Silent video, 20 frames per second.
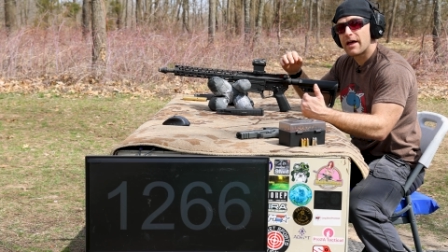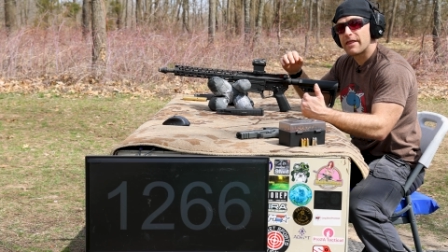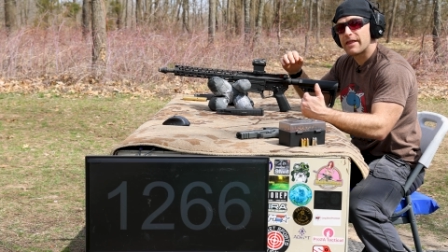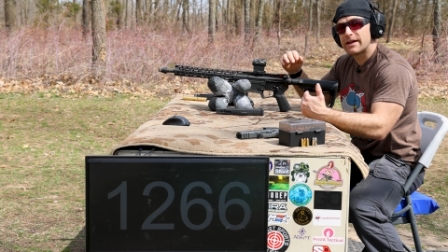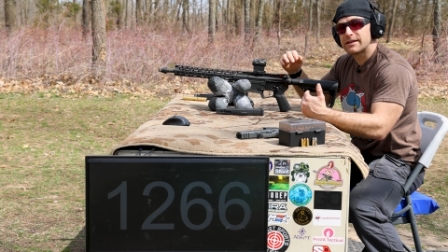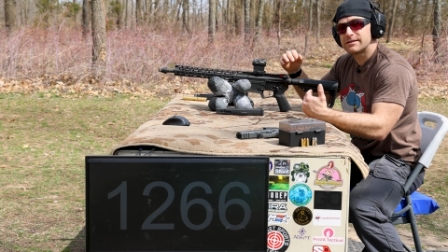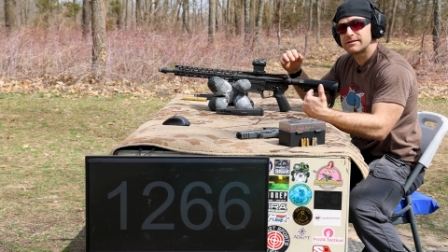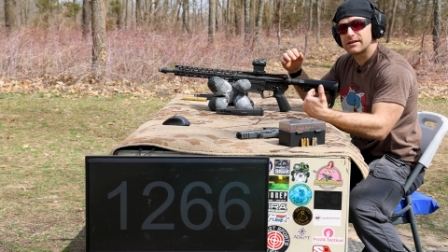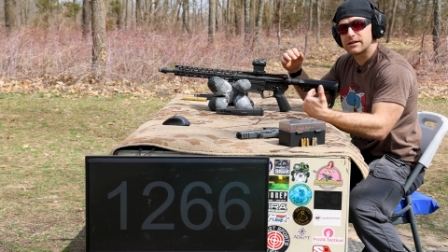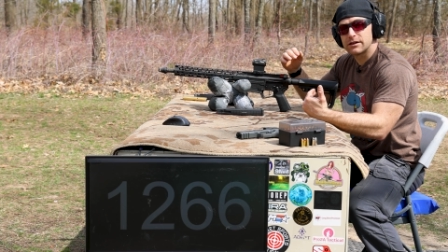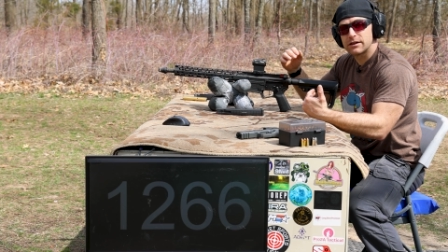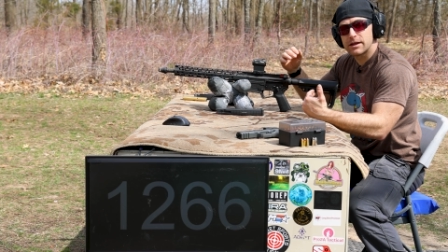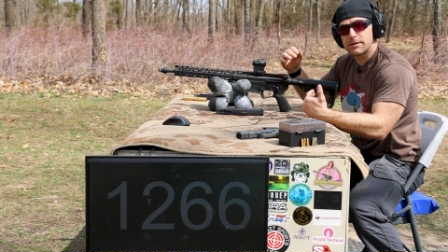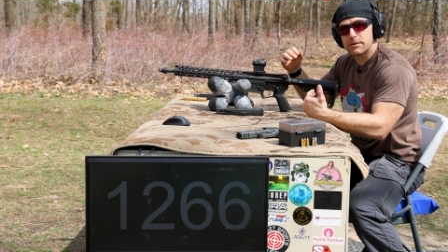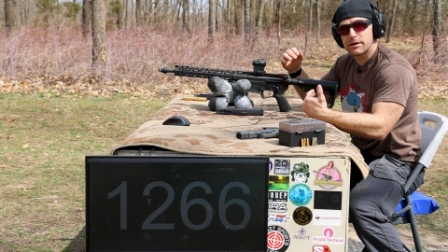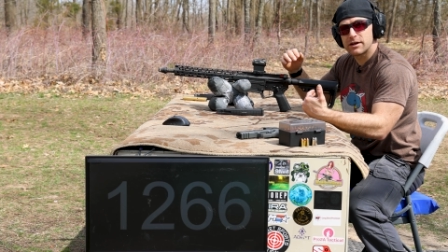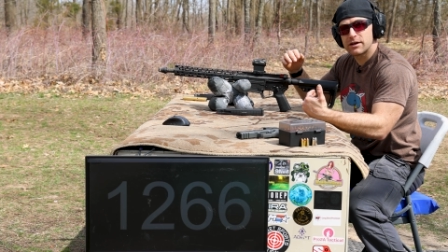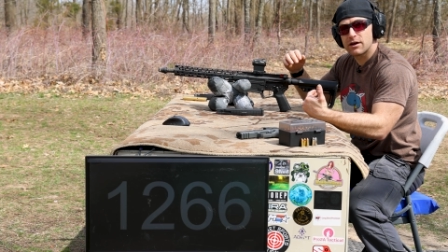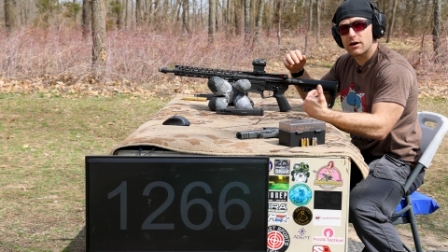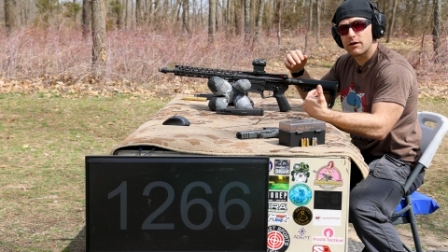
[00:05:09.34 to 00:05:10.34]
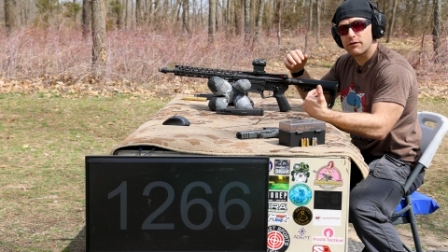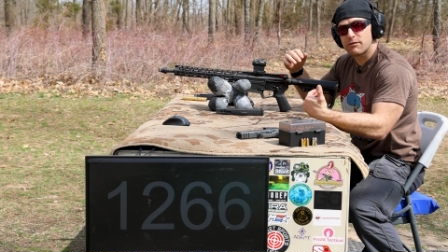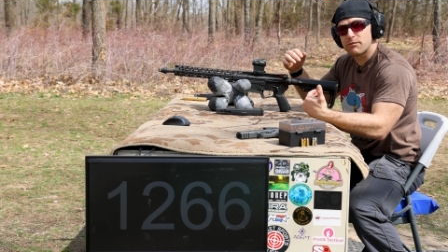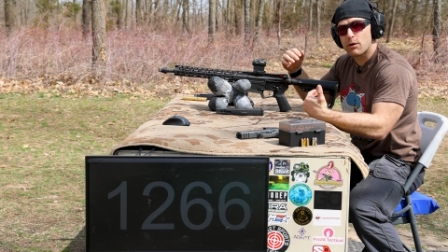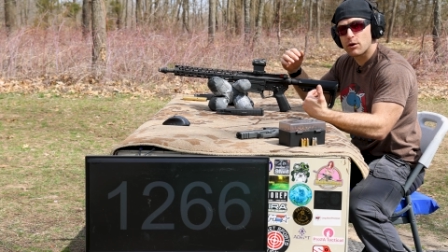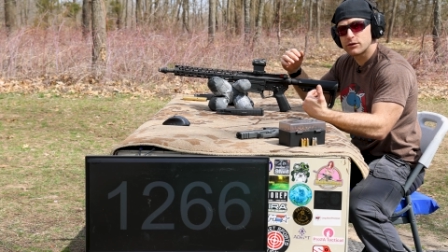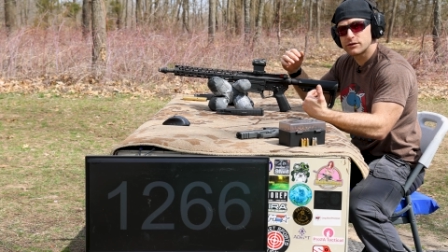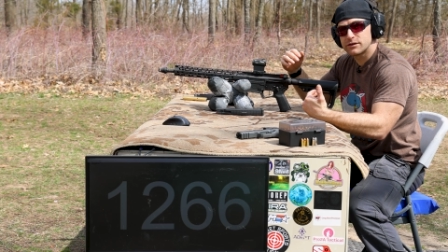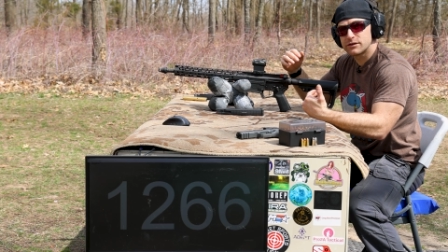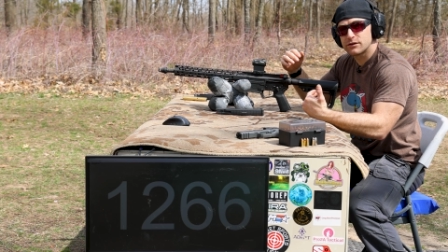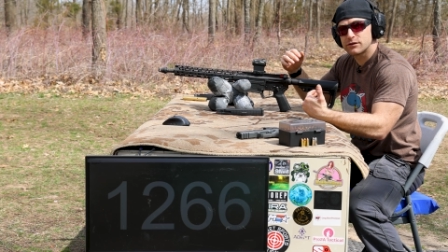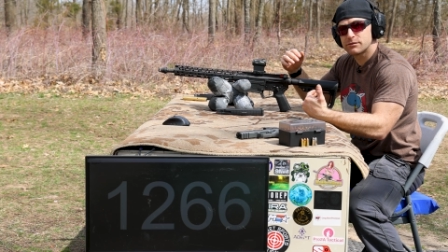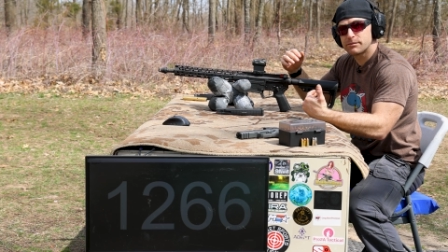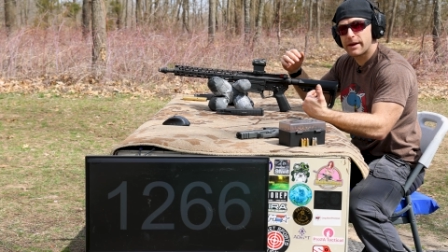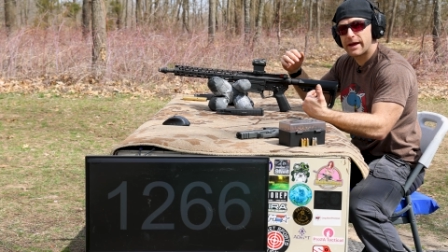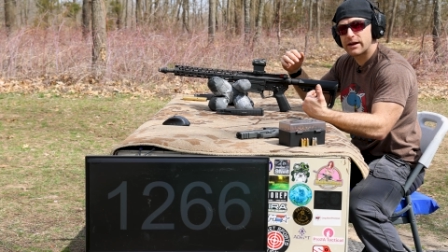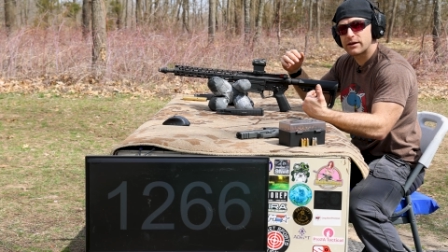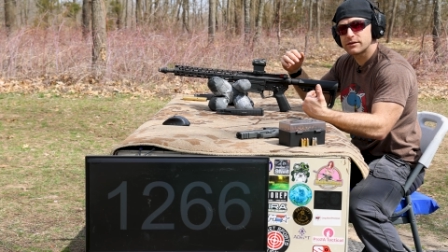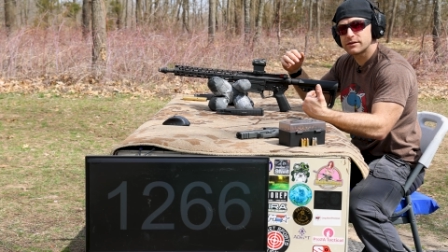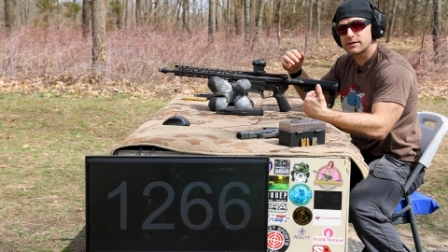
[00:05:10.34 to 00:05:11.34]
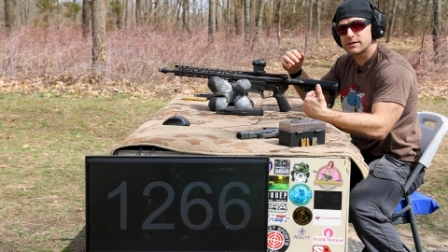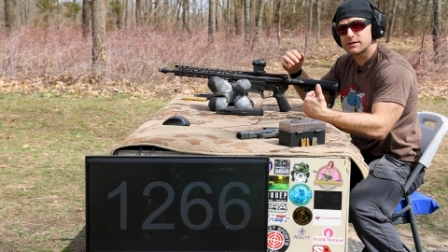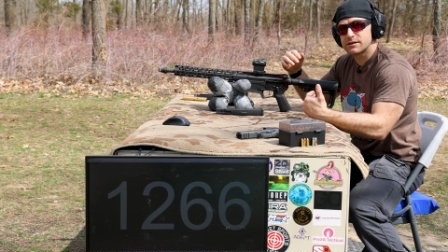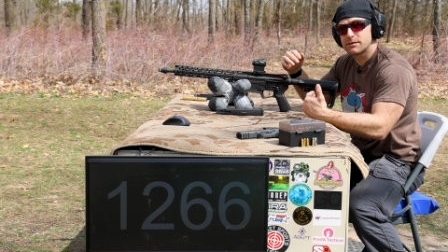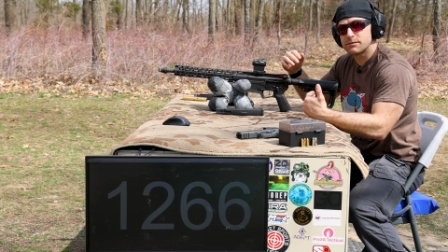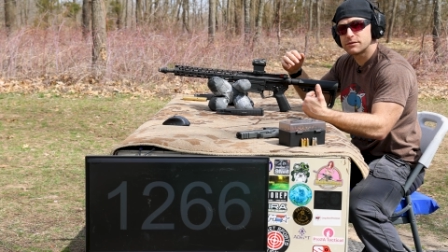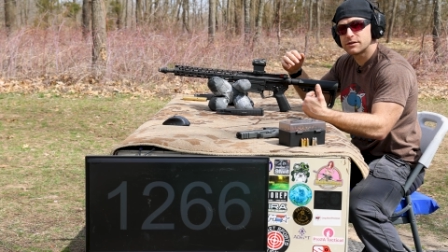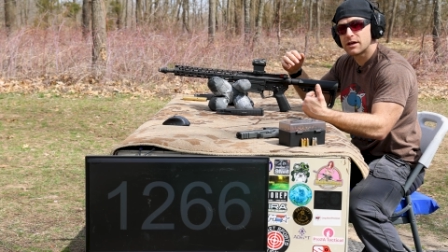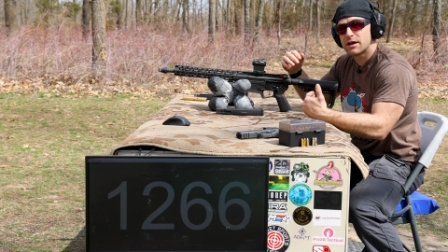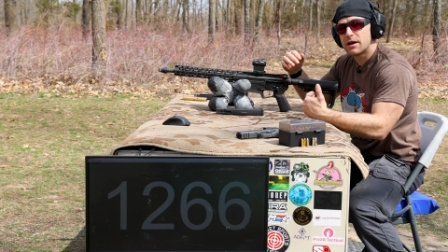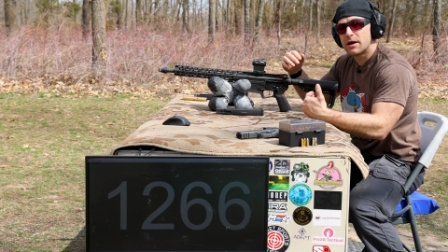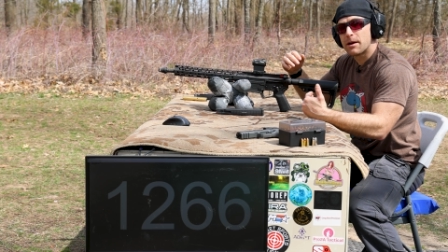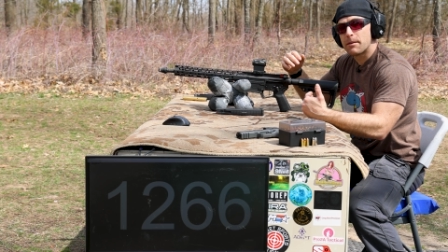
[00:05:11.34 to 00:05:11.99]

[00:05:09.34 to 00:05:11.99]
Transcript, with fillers: that's the limit of most of those panel systems.